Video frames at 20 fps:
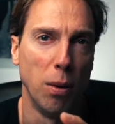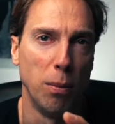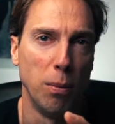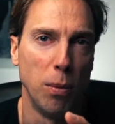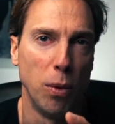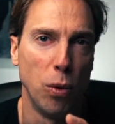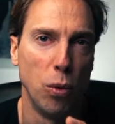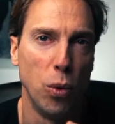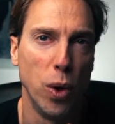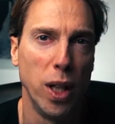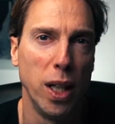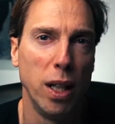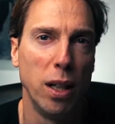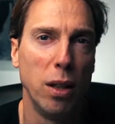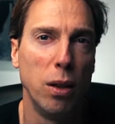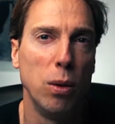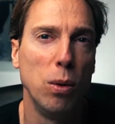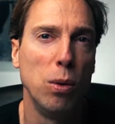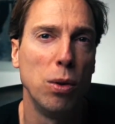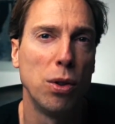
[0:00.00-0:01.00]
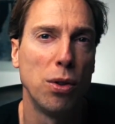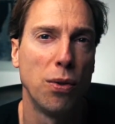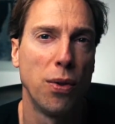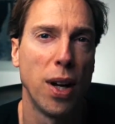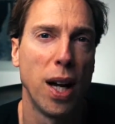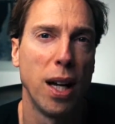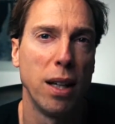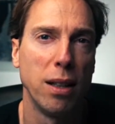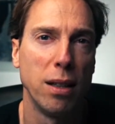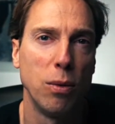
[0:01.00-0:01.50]
really lose
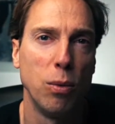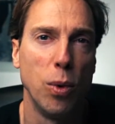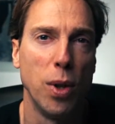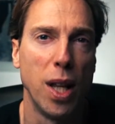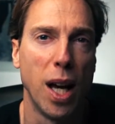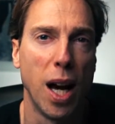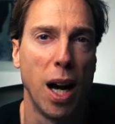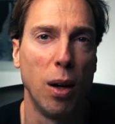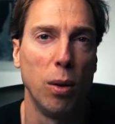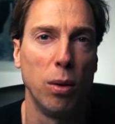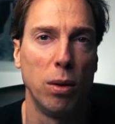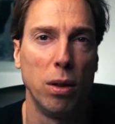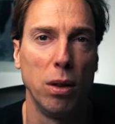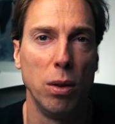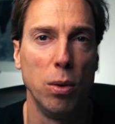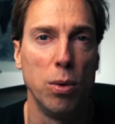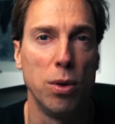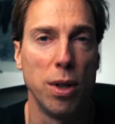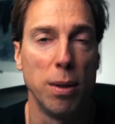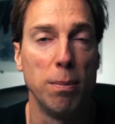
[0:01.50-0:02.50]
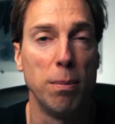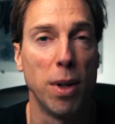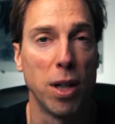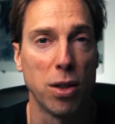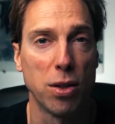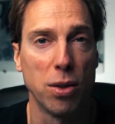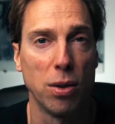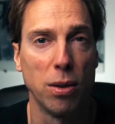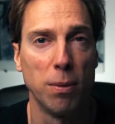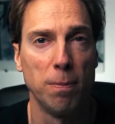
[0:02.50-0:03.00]
fat without losing
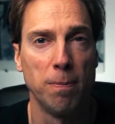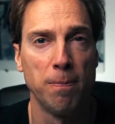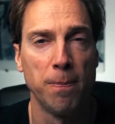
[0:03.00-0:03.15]
muscle?